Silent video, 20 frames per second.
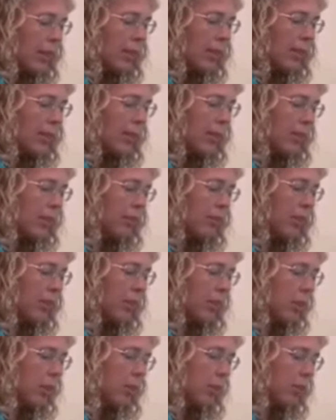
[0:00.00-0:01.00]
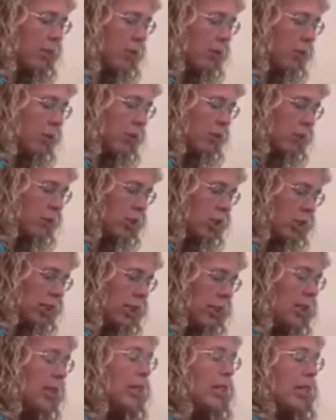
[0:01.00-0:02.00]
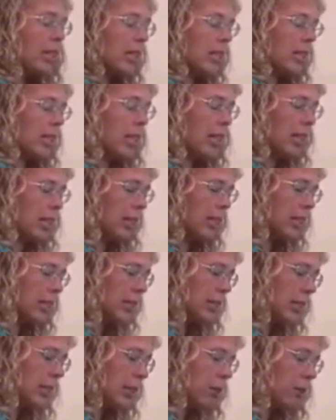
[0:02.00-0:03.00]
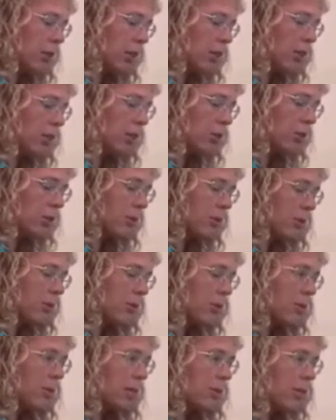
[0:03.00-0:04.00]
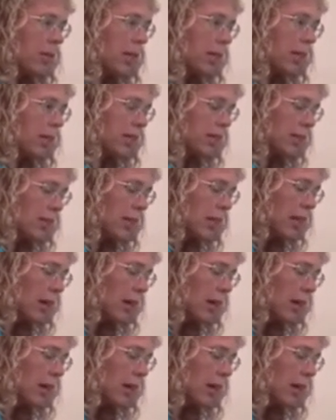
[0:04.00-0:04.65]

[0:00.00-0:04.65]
Let's say it's finger number 4 on G, and we go like this.